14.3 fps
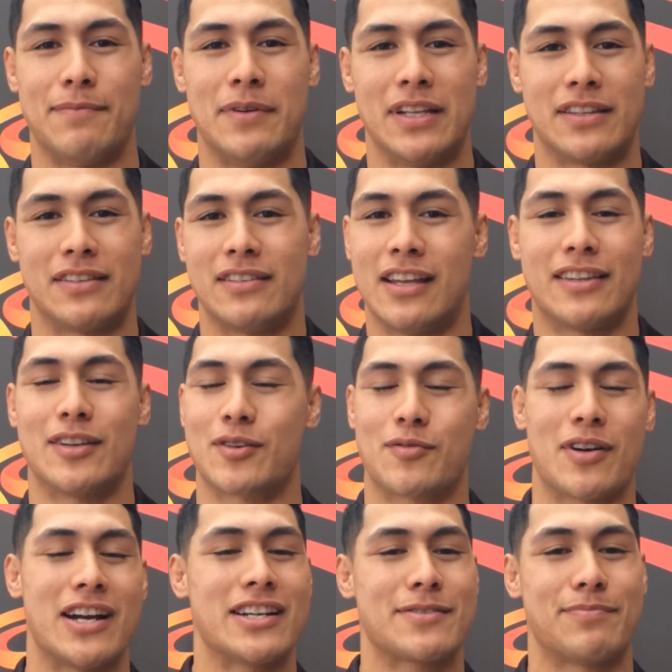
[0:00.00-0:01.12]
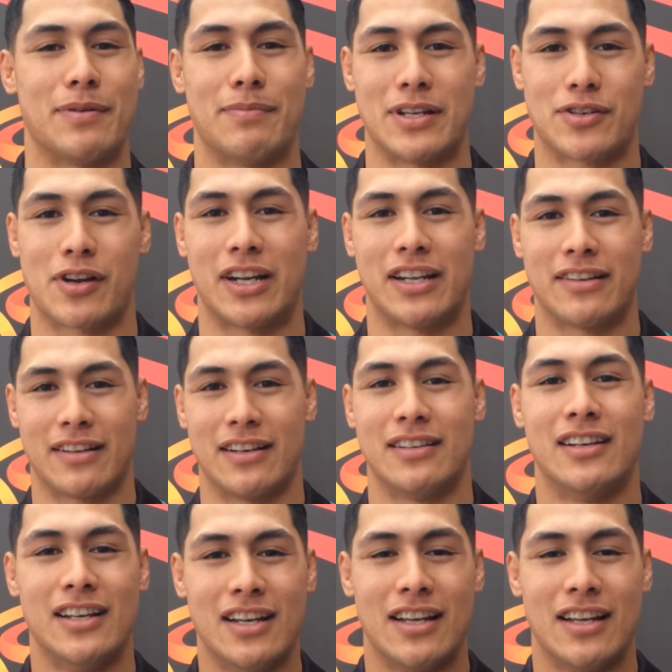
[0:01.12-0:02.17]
hit the grass, but my trainers are